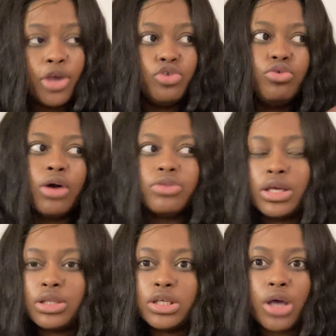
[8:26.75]
You don't
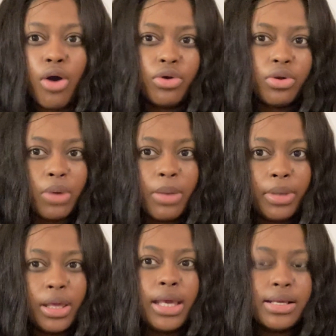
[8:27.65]
think these older
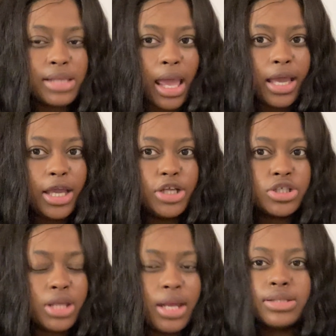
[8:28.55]
women his
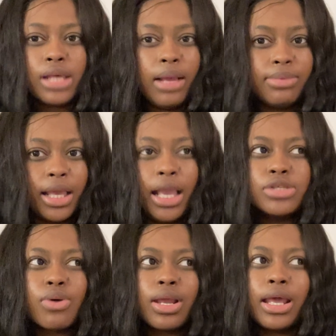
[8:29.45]
age say the same thing?
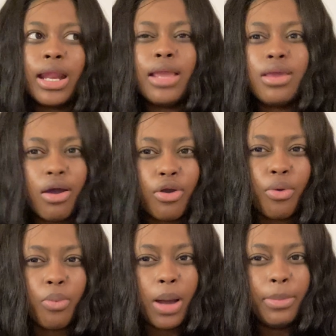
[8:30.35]
He's going to get a younger
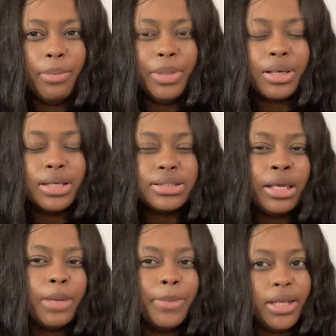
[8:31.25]
woman because he
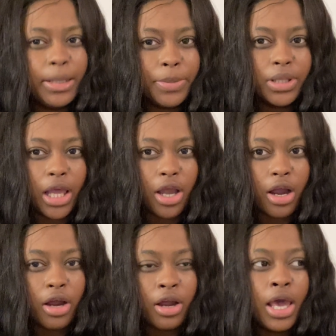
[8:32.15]
can manipulate
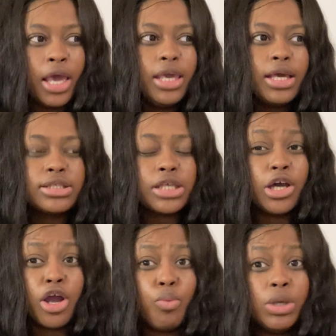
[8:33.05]
her. He can
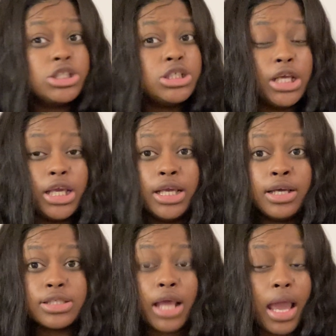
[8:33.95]
tell her what she
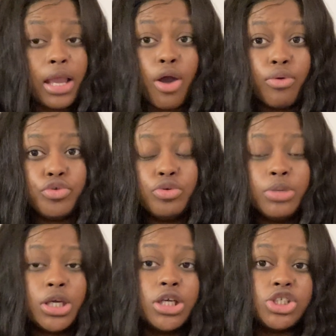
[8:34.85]
is and ain't going to do
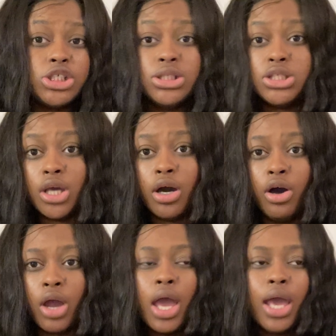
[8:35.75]
because she's
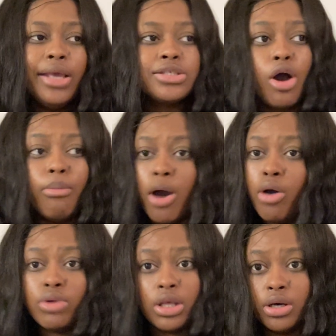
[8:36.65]
young. He's going
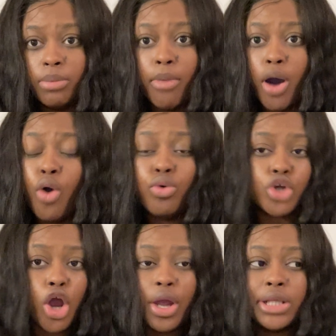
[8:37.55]
to mold
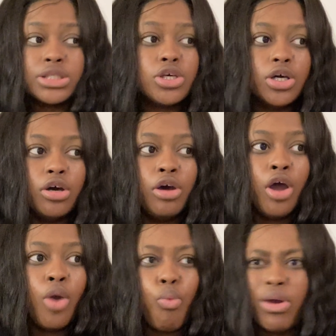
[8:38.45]
her into
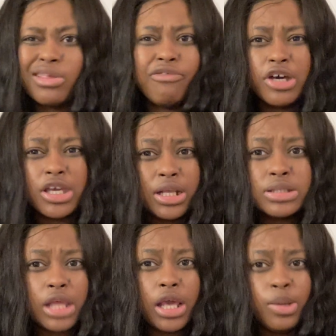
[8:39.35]
what the fuck it
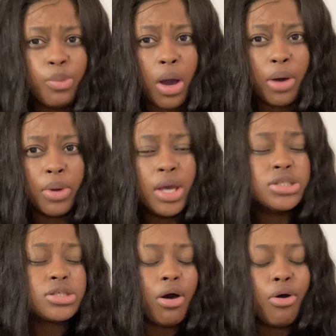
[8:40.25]
is that he wants.
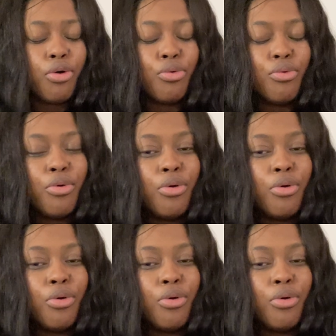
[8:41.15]
So,